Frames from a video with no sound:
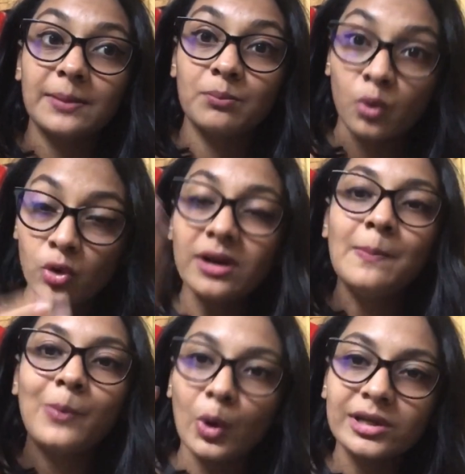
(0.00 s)
more
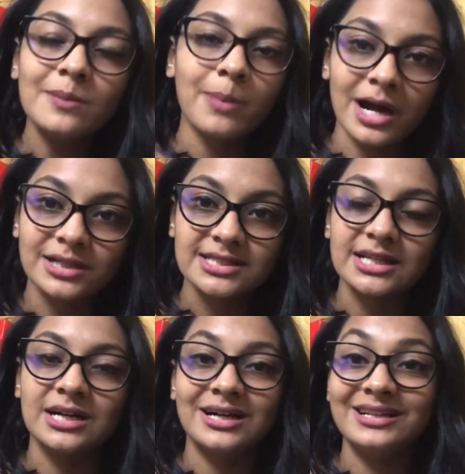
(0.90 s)
important parts
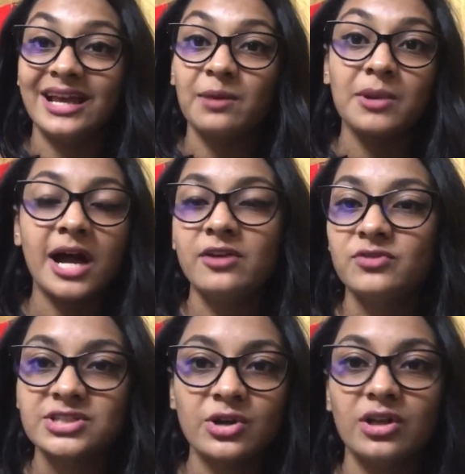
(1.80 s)
like plant
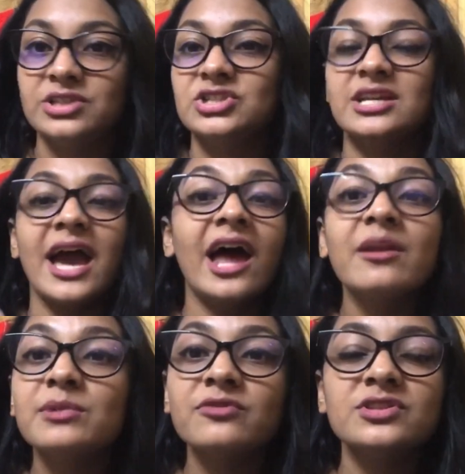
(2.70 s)
physiology,
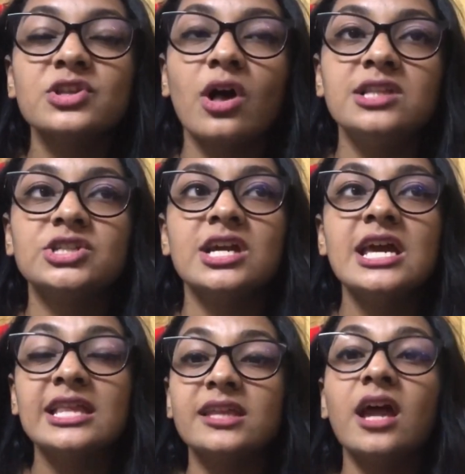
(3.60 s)
animal physiology,
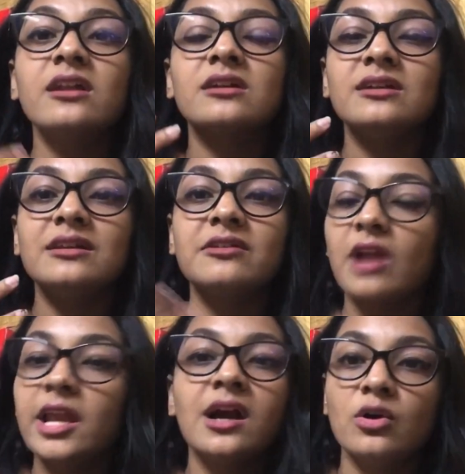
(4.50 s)
they are
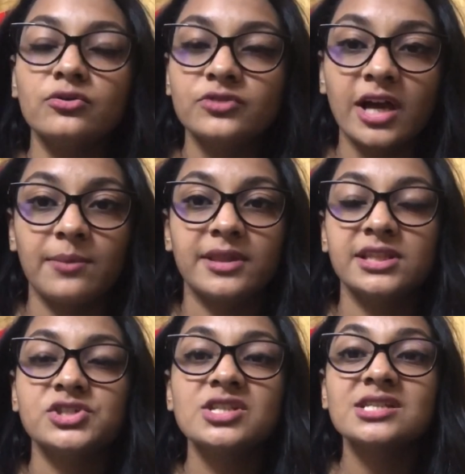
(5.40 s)
running out of time and
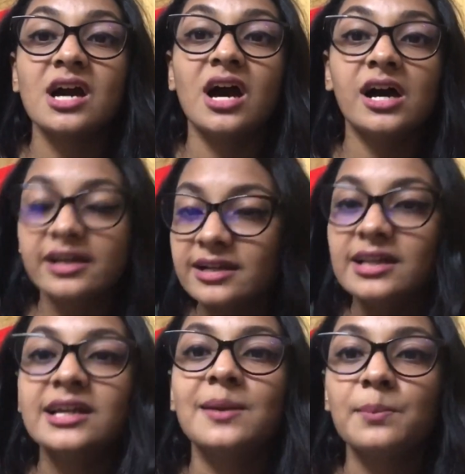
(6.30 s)
they just
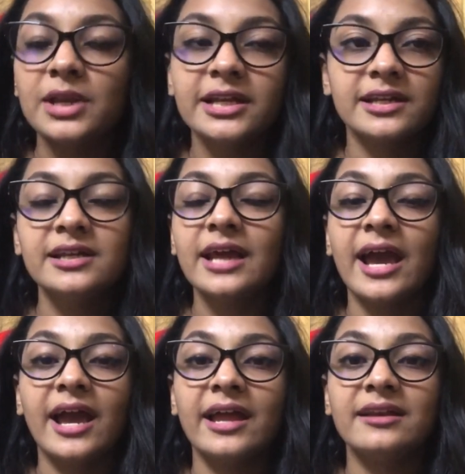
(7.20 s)
hurriedly complete it,
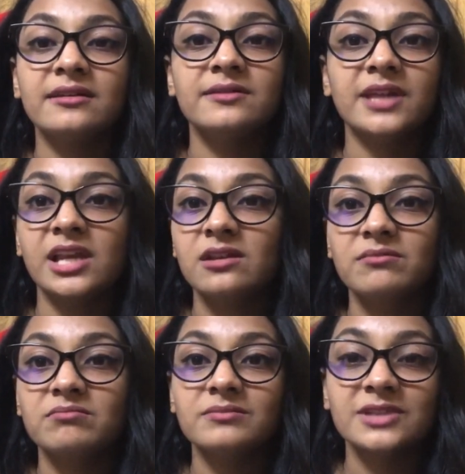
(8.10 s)
and then
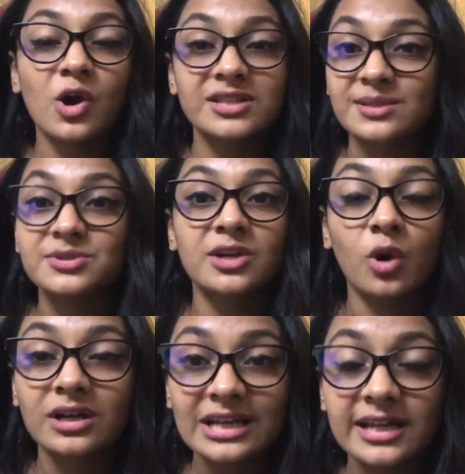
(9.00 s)
the concepts are
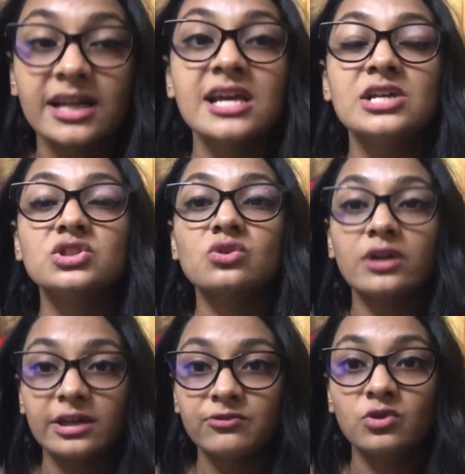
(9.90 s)
not clear.
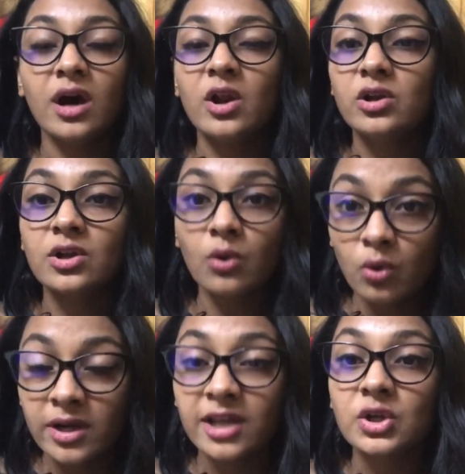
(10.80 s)
So if you are on your
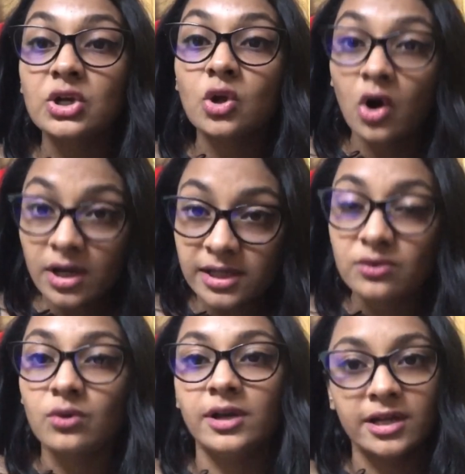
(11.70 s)
own and you're not
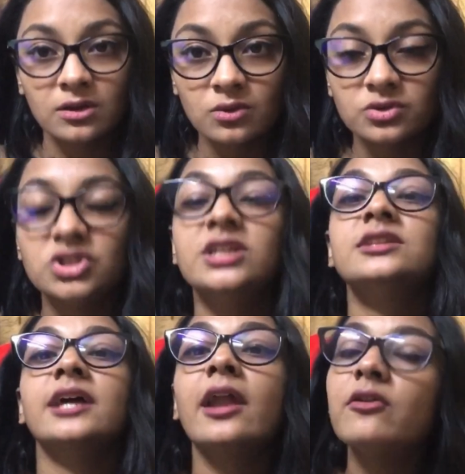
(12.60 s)
enrolled in a
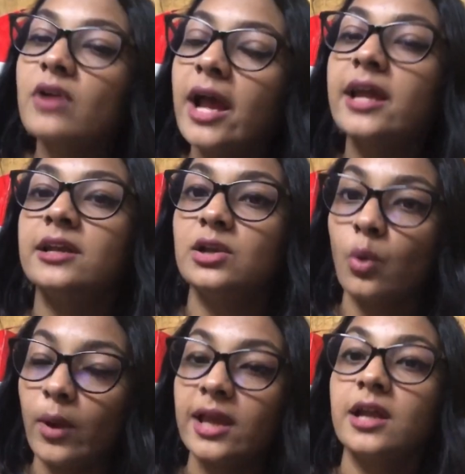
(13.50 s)
coaching, then try it
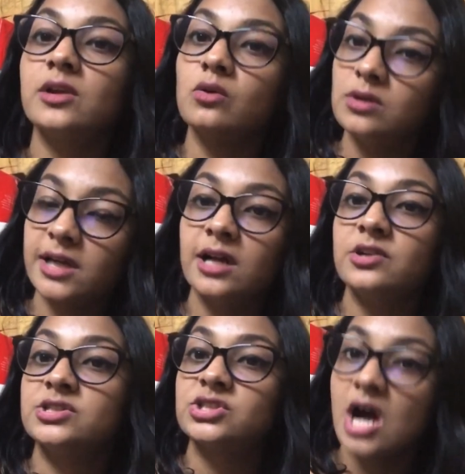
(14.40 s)
doing it ulta.
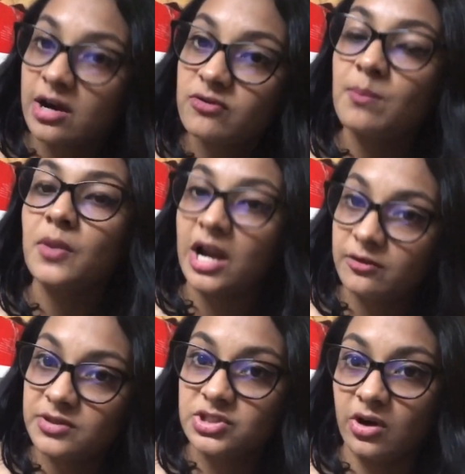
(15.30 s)
Start from
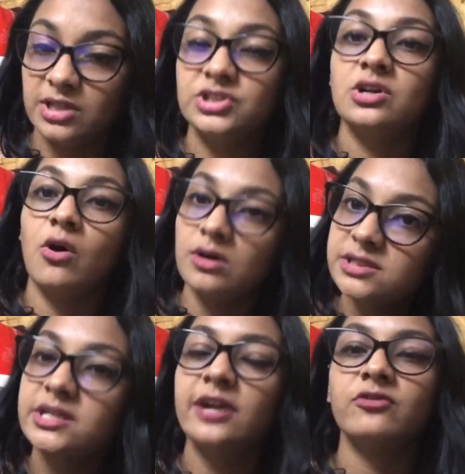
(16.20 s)
plant physiology or
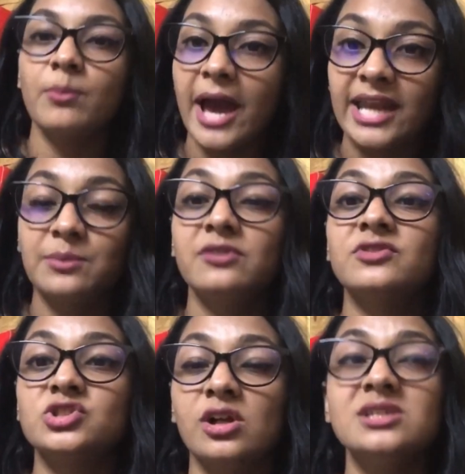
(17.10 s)
start from animal
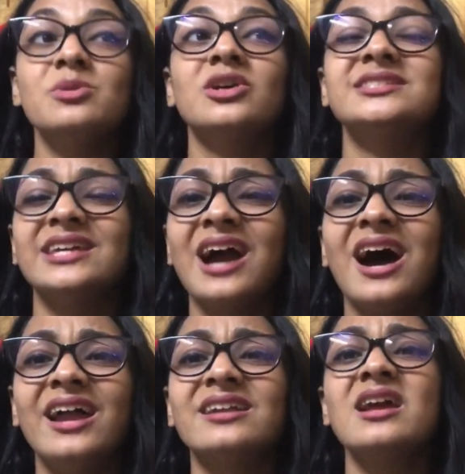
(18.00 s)
physiology, because they
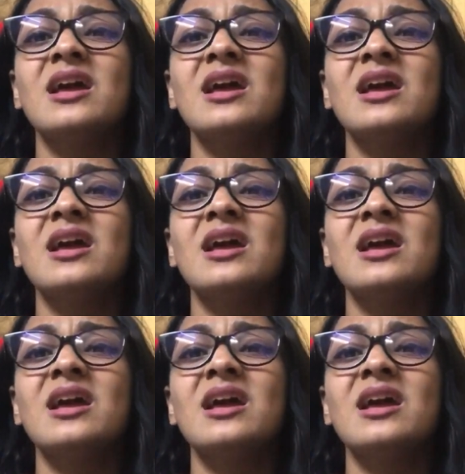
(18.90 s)
are